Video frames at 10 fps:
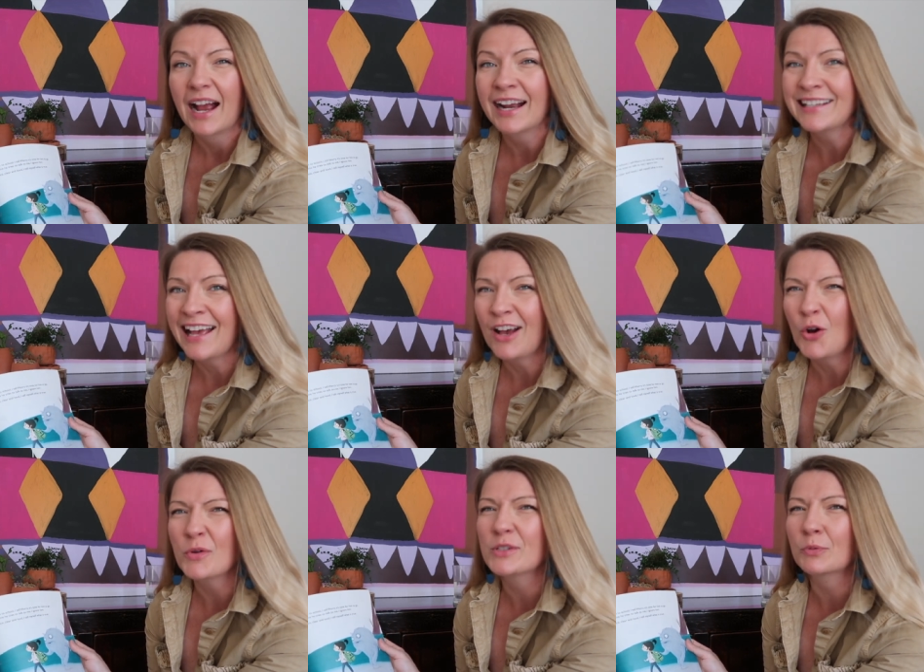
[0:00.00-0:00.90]
are not
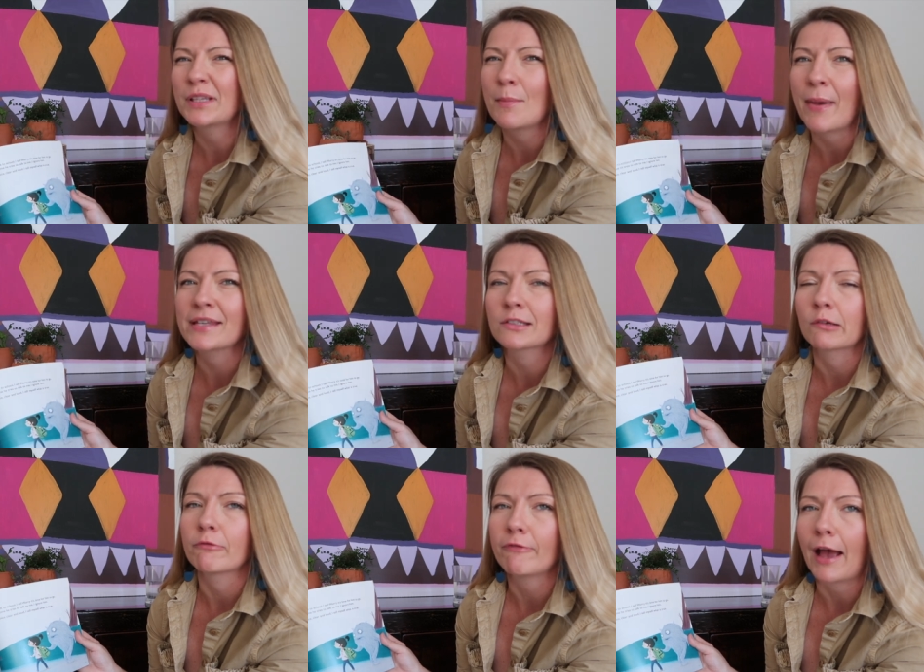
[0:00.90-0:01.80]
always really based
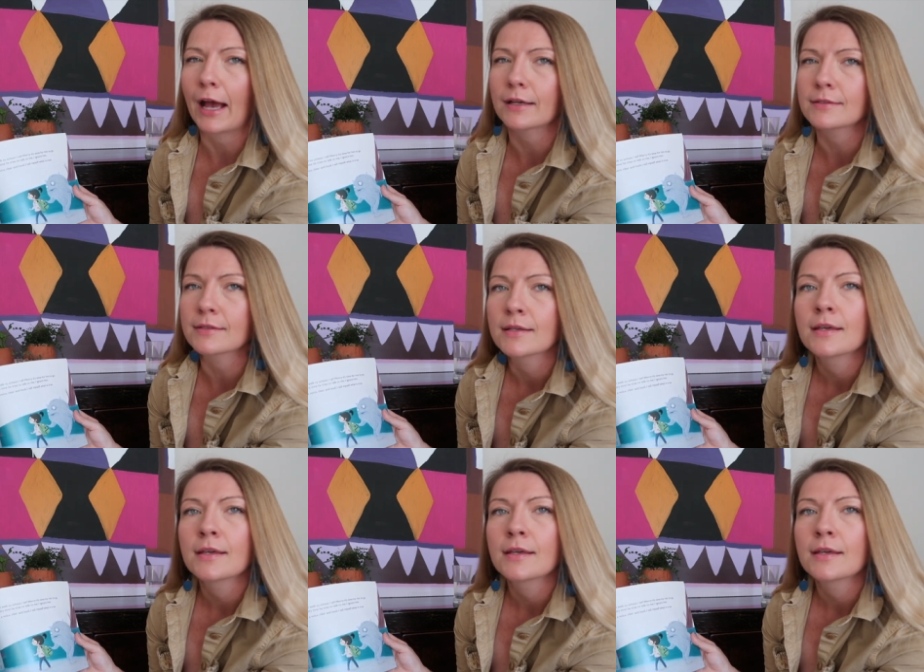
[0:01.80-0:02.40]
on facts.